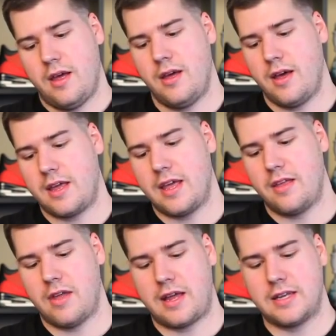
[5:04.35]

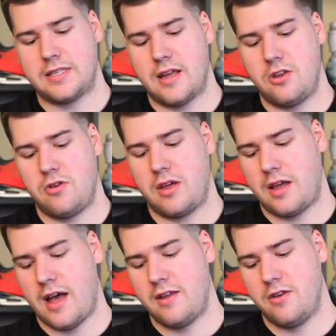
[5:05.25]
again, like I said, you can
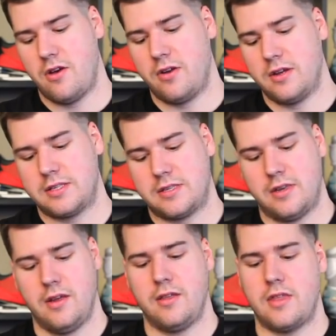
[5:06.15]
kind of notice
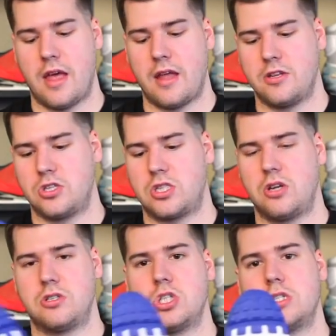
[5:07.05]
that
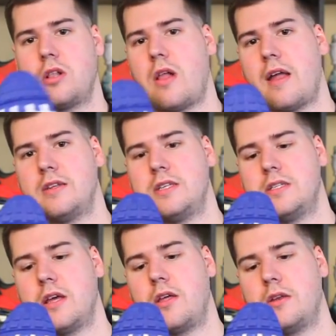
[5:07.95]
there's just a lot of
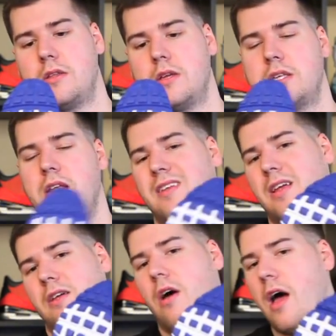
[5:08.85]
detail into this.
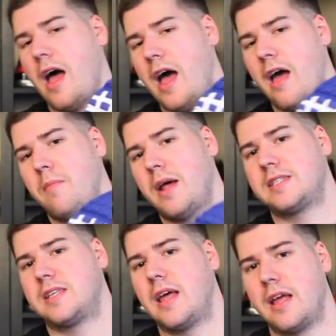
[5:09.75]
And I'm not
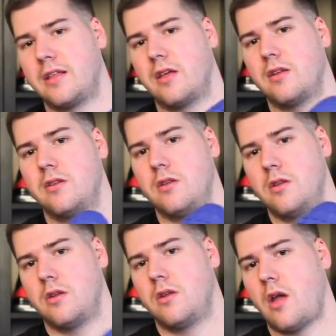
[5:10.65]
saying that
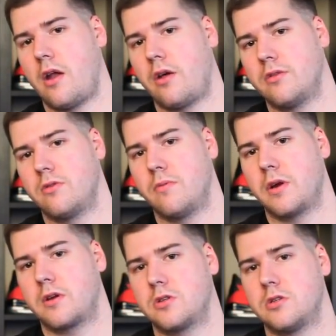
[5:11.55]
not all the
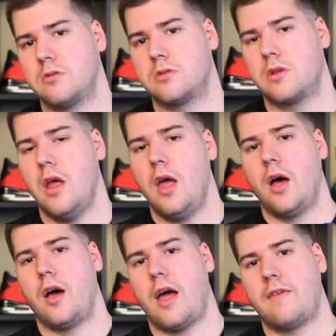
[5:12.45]
Doernbecher shoes
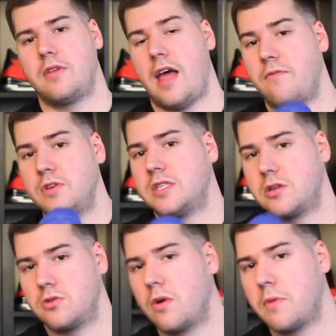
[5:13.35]
have every
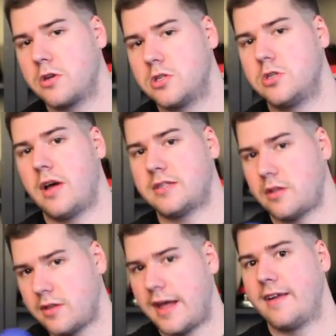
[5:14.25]
single Doernbecher shoe has a
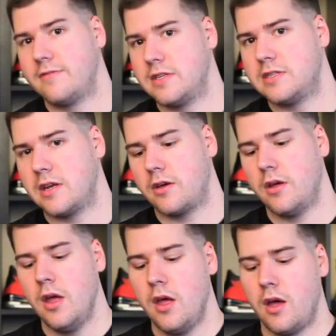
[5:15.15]
lot of
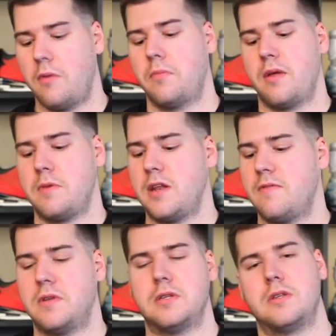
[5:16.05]
detail. But I mean,
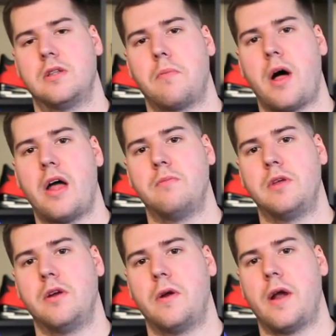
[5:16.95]
even the bottom
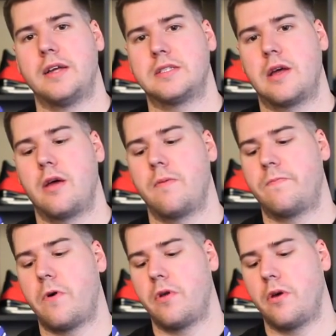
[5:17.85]
here has
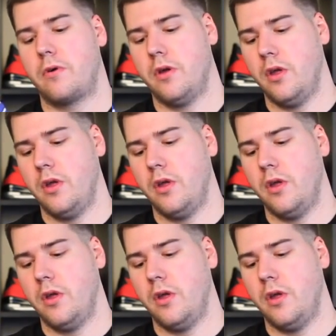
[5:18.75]
photo